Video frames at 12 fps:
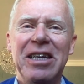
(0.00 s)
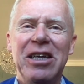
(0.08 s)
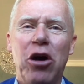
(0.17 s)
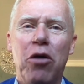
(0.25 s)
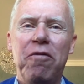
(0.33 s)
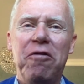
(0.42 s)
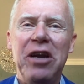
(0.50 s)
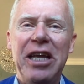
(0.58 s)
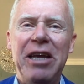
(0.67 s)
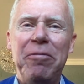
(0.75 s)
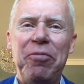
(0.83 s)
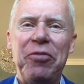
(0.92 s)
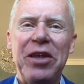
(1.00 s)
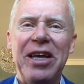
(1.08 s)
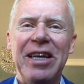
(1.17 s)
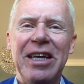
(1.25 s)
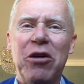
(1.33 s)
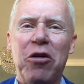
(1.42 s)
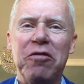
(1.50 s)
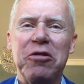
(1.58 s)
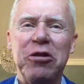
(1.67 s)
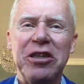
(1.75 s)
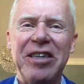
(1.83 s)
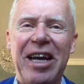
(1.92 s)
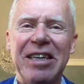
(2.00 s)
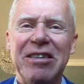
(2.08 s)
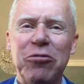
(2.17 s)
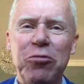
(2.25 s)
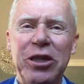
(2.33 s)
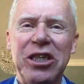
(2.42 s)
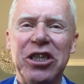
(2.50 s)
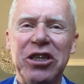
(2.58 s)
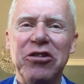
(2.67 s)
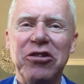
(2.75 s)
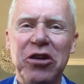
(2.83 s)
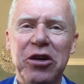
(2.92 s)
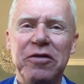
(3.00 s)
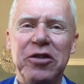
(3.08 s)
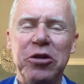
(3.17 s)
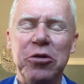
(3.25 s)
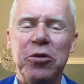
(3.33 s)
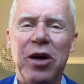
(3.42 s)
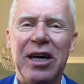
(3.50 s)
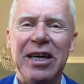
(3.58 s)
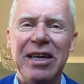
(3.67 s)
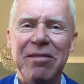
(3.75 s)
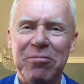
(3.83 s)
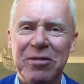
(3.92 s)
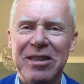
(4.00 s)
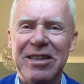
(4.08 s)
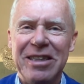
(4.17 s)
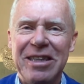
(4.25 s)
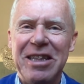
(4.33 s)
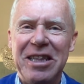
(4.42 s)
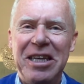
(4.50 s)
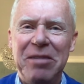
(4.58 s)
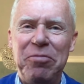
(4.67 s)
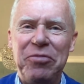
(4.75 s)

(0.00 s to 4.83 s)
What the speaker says: hopefully of content which serves you. The